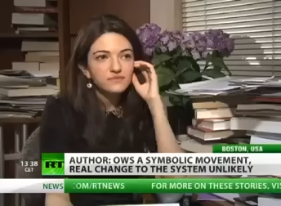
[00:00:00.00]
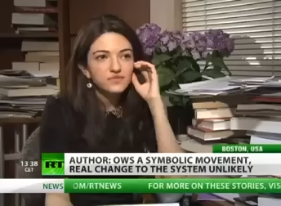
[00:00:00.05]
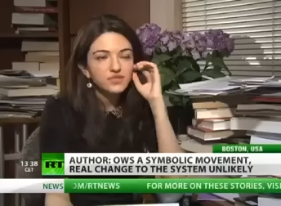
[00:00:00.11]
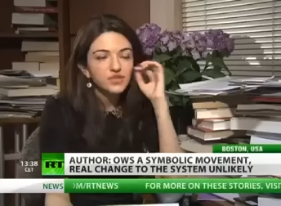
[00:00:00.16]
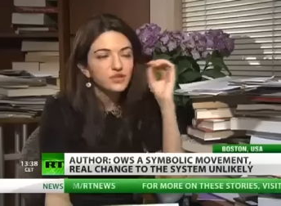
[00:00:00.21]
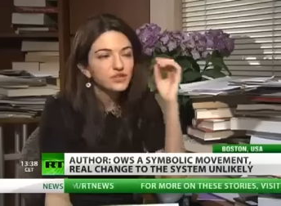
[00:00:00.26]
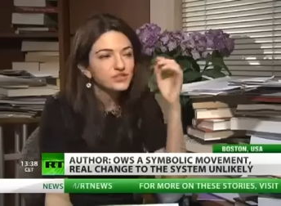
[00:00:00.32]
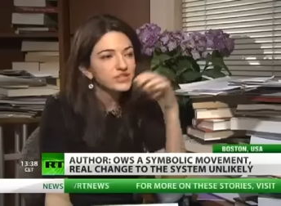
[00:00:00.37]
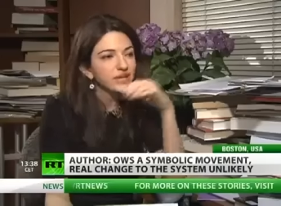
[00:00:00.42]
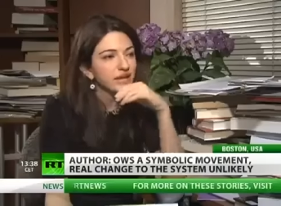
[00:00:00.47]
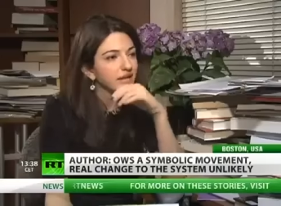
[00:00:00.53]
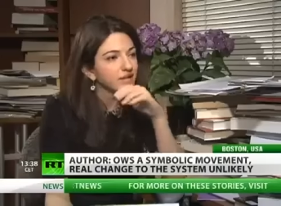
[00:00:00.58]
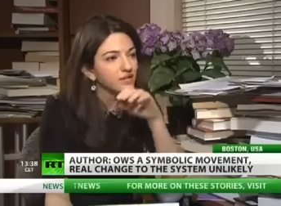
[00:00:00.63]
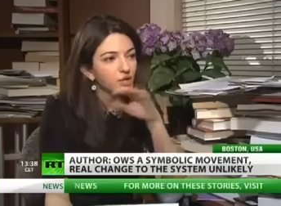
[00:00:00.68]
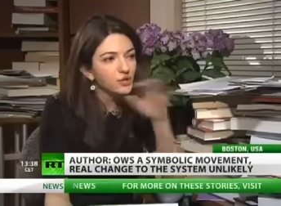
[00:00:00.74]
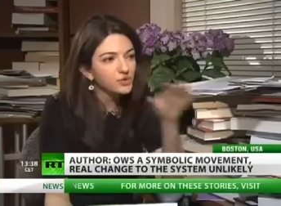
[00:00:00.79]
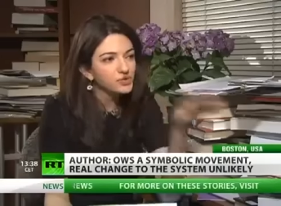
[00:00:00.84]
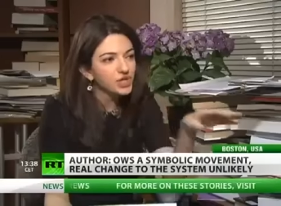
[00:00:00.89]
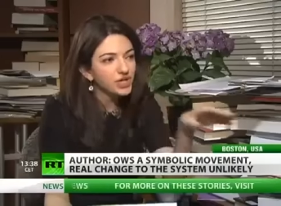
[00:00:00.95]
So you're
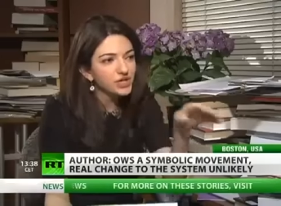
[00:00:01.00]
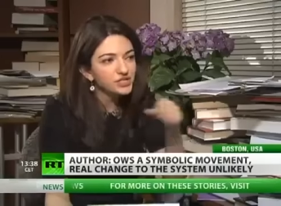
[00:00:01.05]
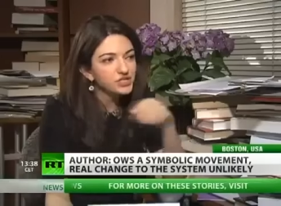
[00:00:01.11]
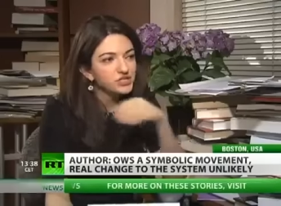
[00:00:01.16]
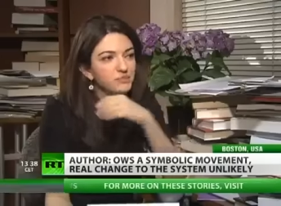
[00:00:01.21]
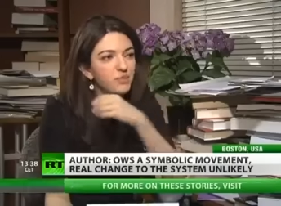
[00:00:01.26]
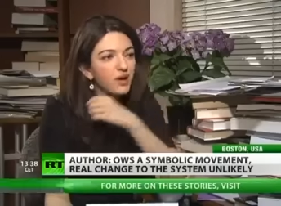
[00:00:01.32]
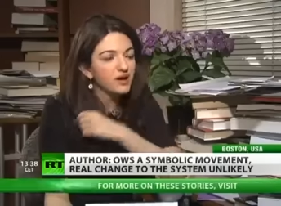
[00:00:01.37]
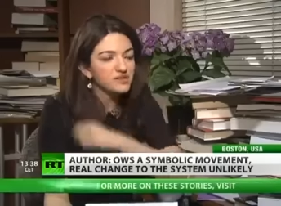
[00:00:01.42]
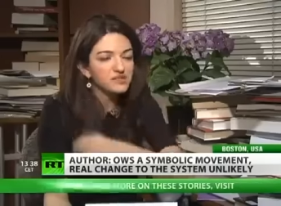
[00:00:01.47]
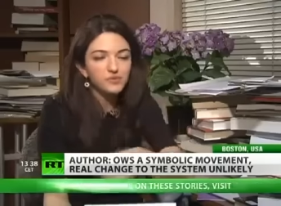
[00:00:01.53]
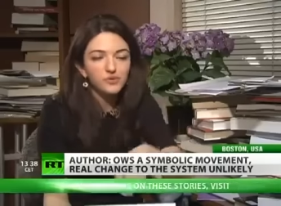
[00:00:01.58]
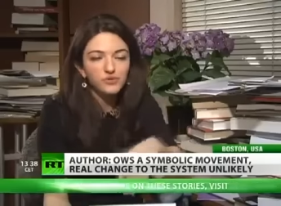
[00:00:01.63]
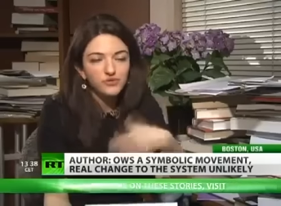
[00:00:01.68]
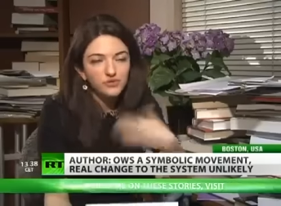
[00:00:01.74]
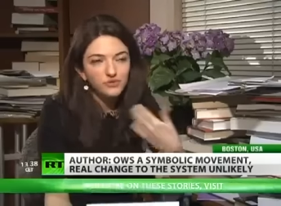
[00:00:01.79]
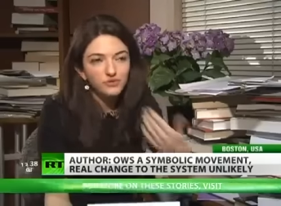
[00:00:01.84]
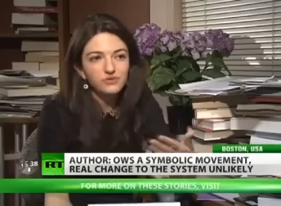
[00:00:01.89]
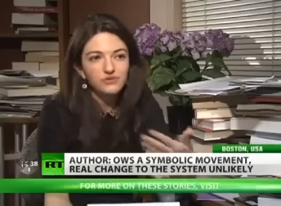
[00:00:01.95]
saying no change is
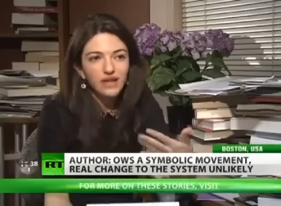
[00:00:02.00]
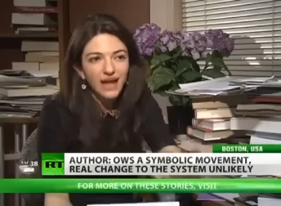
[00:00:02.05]
possible through